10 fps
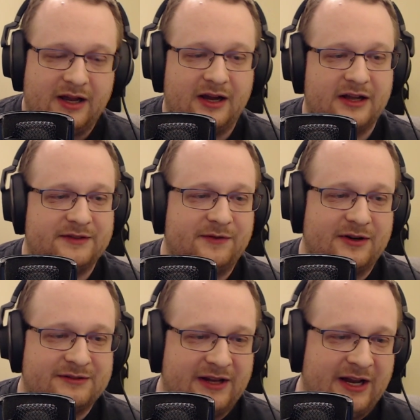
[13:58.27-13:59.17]
Uh, as
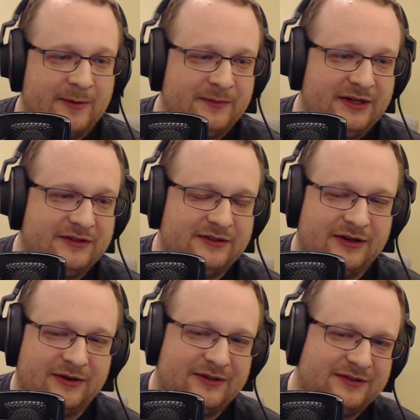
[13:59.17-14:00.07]
far as amp needs
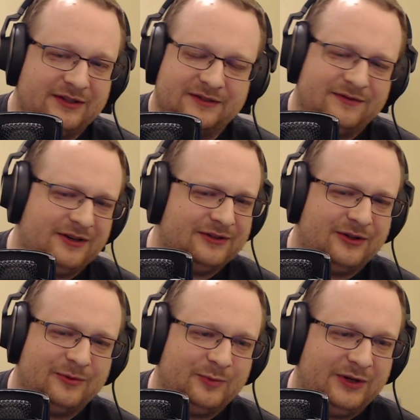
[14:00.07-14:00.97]
go, this thing's very
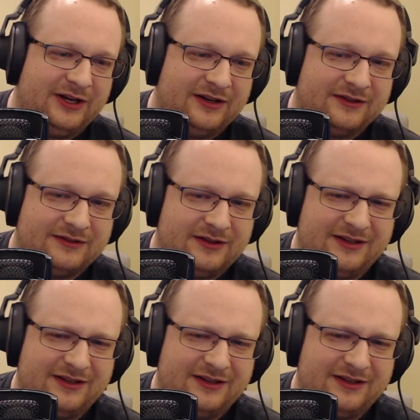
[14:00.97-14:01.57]
low impedance.